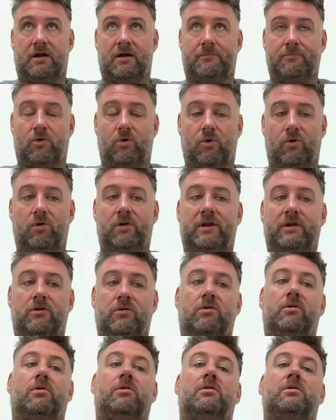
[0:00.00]
all in
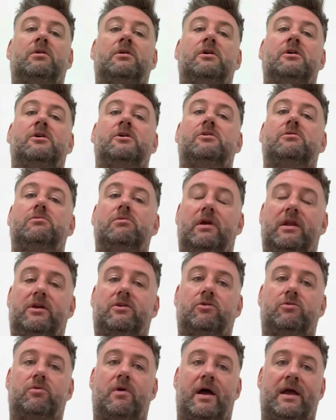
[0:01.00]
all, really
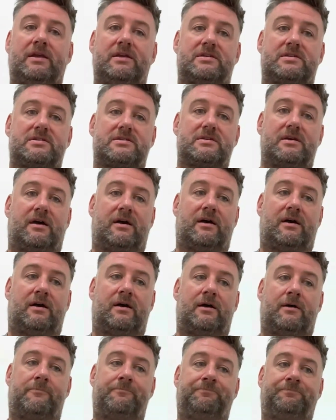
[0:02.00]
good race.
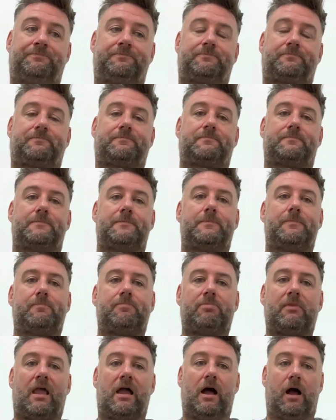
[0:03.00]

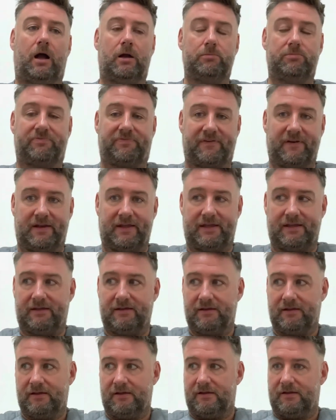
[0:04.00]

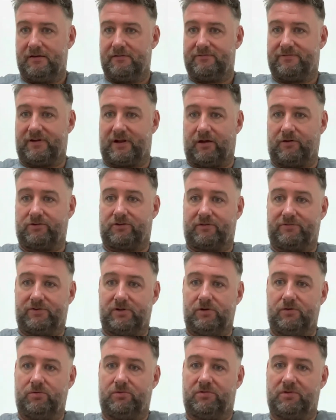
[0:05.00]
Hopefully, for those of
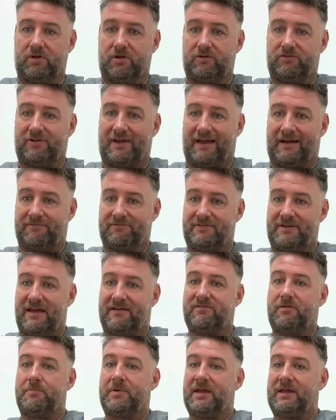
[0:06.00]
you that have
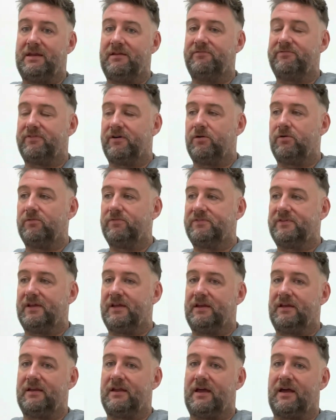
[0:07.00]
never been involved
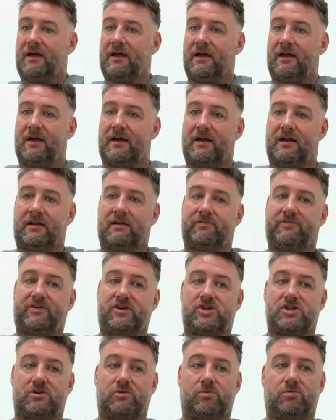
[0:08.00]
in an
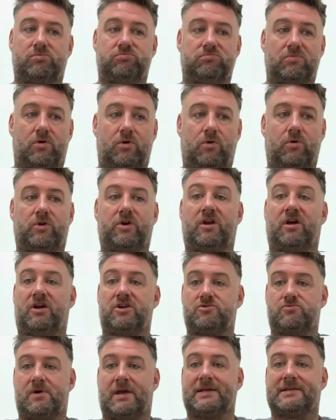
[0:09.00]
official
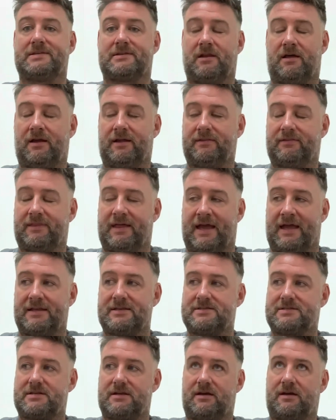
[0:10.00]
organised race like
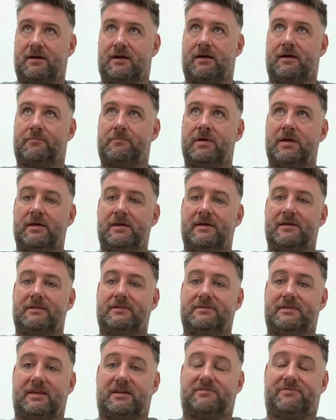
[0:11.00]
that,
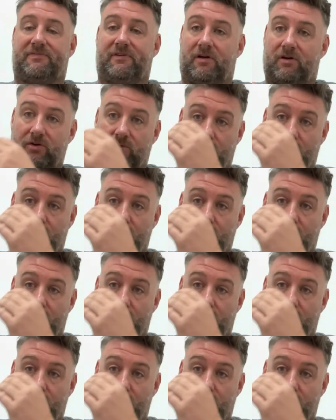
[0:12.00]
this vlog